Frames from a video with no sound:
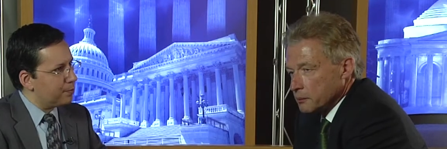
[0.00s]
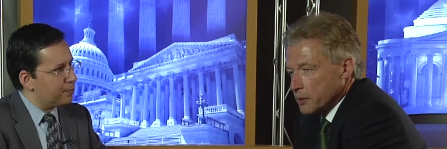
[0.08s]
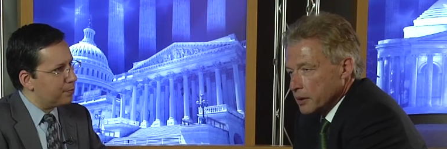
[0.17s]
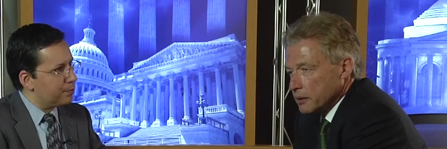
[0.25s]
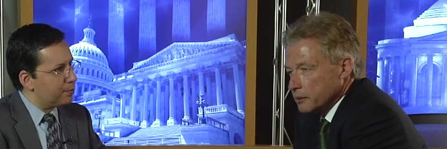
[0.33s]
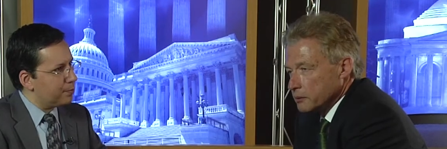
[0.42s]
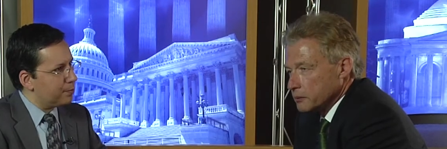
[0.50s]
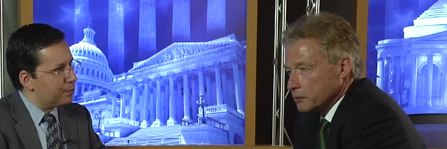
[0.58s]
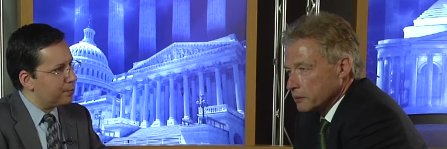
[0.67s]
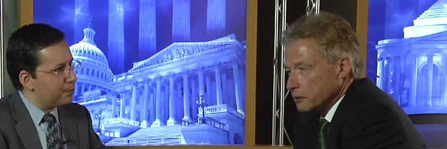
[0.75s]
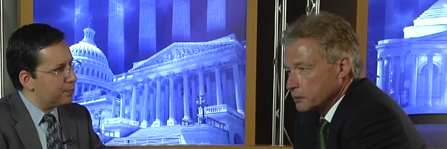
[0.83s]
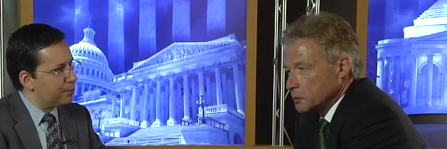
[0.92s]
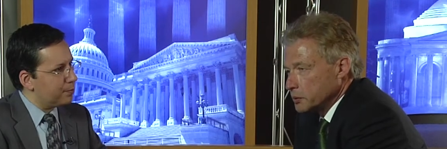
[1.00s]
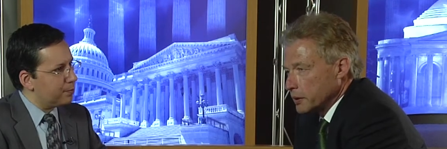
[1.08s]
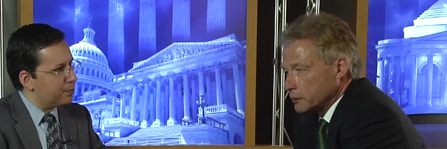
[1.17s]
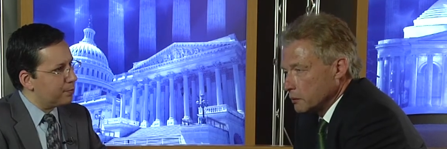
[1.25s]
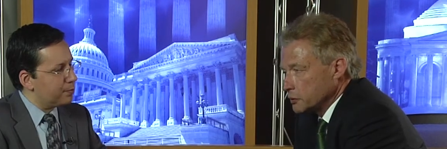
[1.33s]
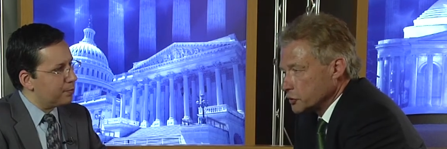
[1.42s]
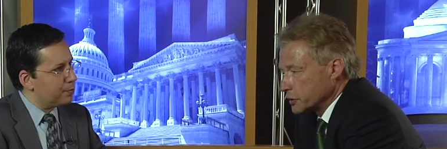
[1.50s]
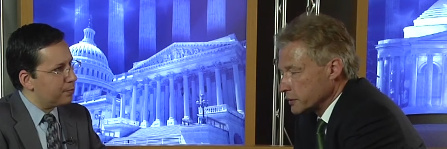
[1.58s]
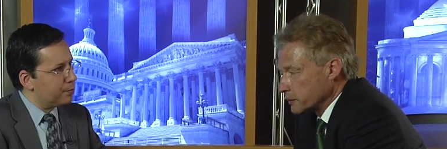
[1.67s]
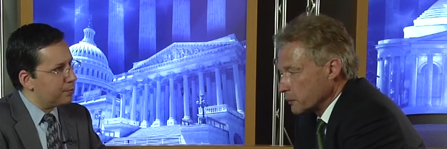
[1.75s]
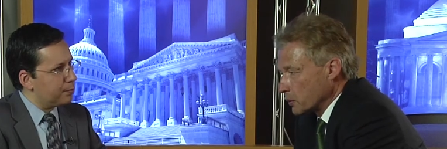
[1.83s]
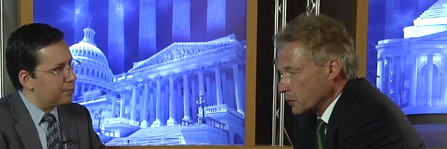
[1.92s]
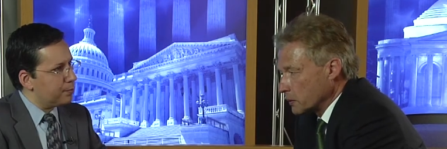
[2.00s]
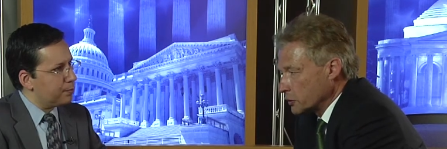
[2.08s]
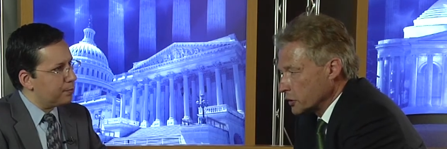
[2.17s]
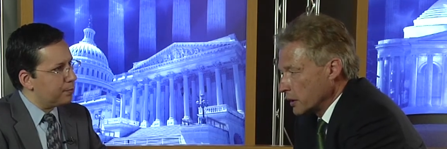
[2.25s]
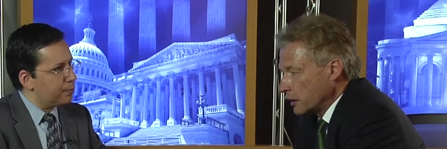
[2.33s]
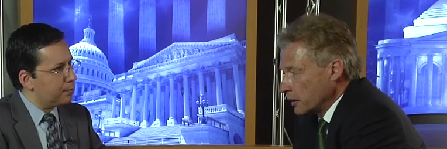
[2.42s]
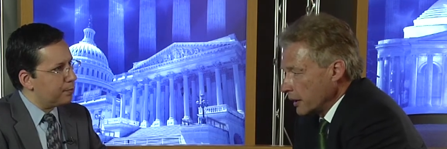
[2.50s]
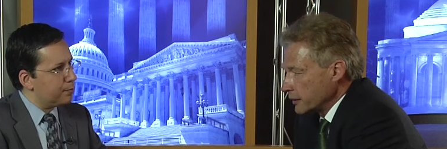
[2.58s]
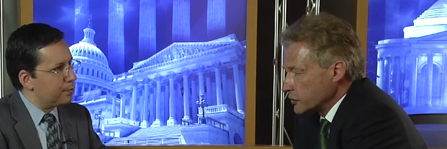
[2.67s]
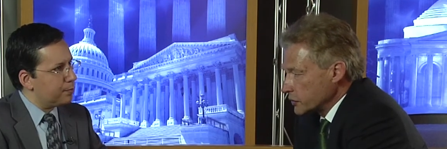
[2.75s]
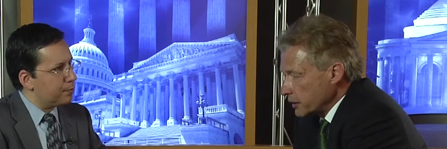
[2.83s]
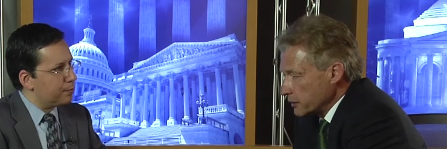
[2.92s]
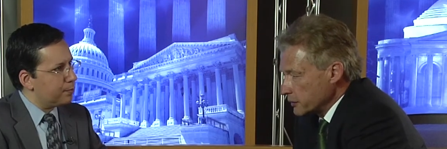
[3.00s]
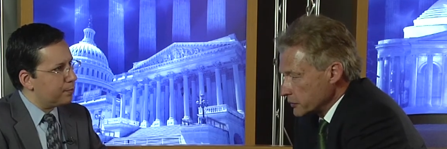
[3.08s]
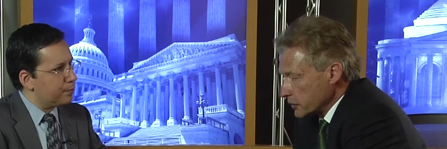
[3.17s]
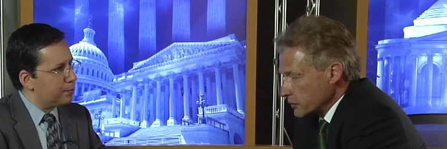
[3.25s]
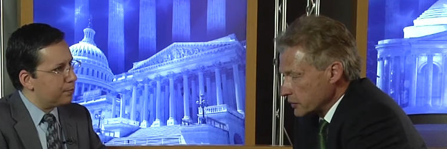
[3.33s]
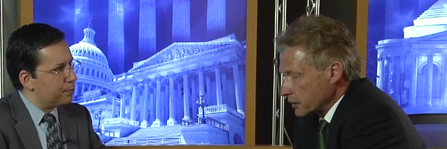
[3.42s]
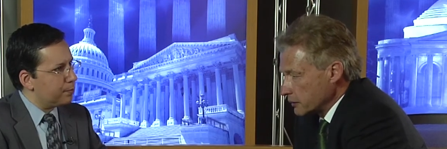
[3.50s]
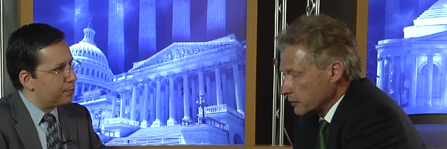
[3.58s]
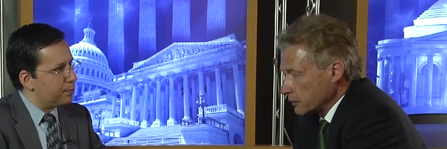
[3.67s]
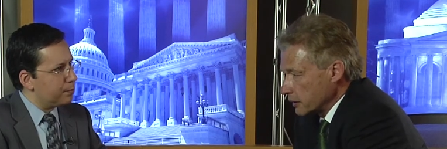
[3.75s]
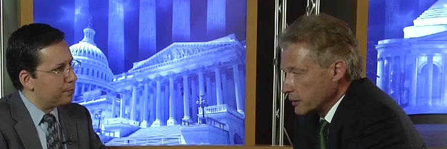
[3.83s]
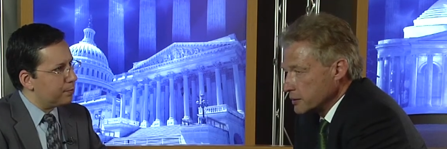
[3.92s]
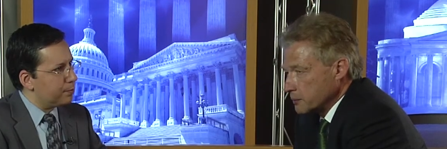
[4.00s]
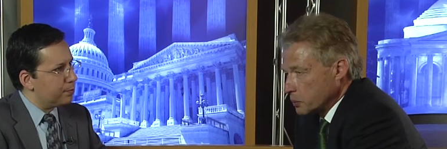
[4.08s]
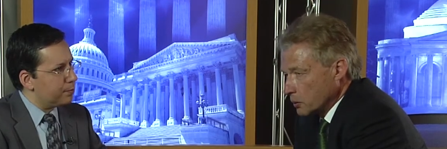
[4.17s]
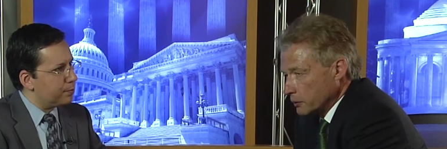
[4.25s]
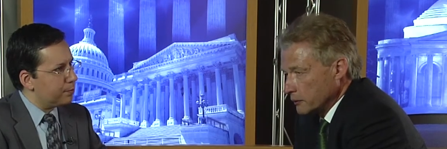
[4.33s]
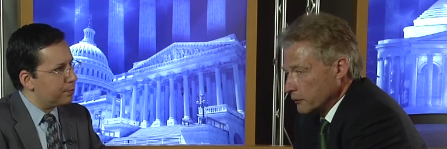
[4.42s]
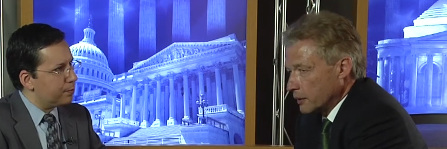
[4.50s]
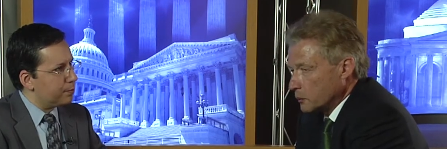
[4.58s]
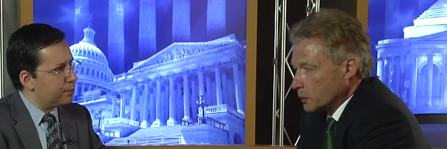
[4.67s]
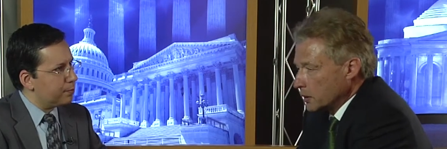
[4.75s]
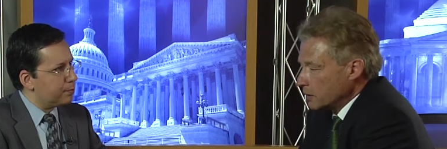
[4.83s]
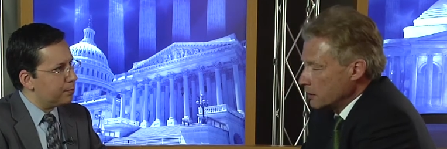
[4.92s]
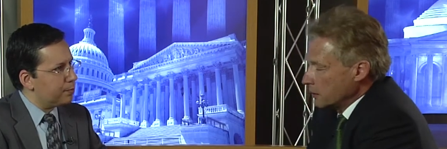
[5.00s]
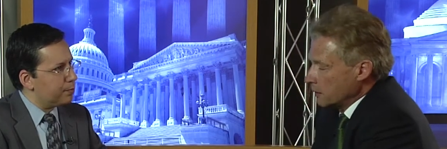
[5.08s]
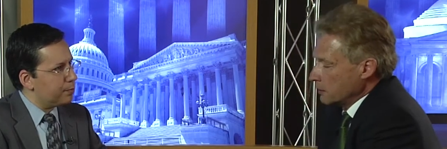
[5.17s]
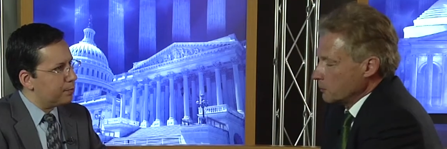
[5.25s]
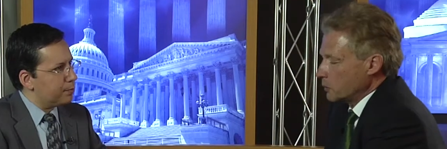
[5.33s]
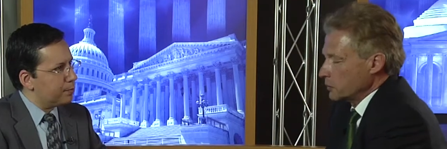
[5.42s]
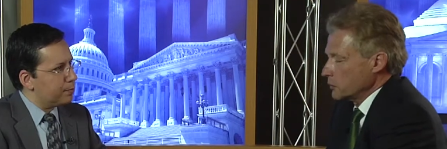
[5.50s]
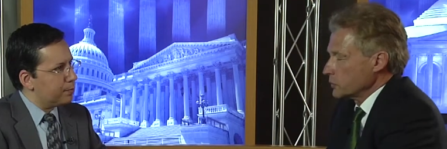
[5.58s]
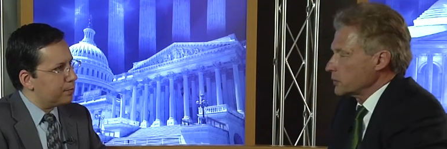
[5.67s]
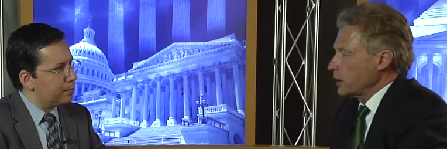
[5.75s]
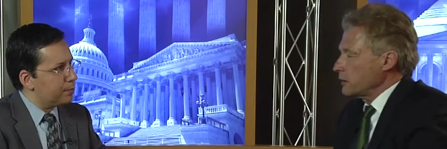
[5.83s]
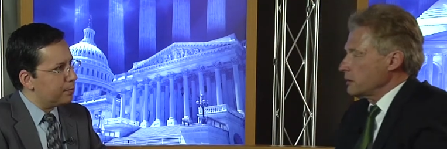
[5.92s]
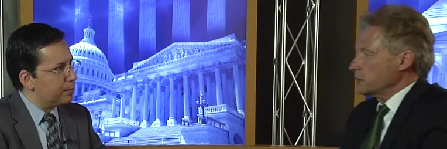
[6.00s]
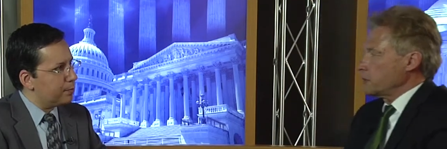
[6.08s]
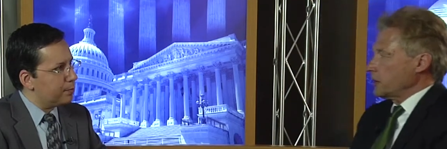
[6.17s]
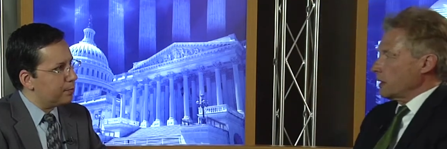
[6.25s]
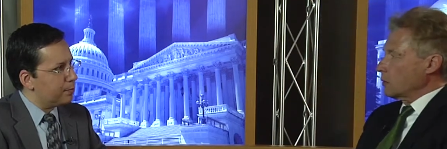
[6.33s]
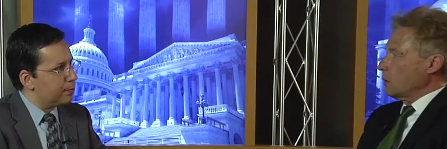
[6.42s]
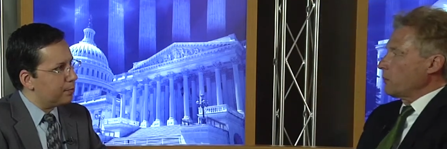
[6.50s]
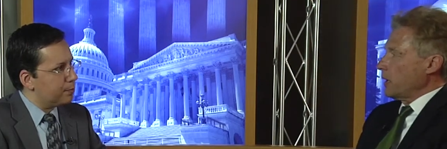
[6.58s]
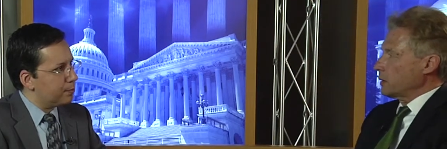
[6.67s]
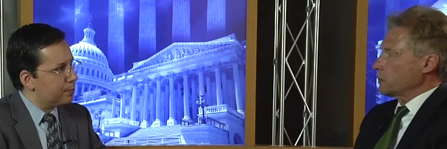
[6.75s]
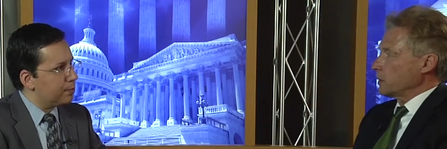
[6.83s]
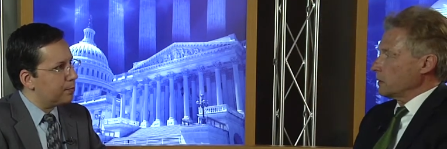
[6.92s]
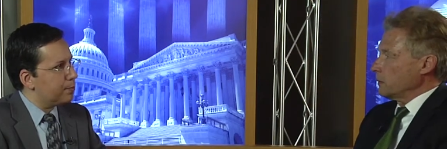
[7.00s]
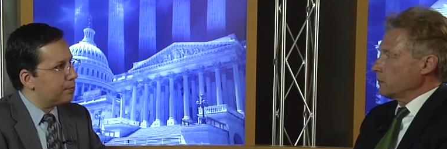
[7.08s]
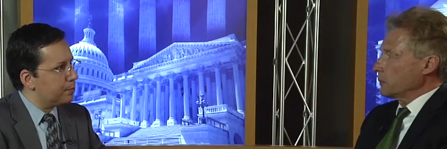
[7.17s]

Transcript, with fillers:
Speaker 1: made, uh, new technologies emerge, and standards are set. And it's important that we produce standards that are compatible.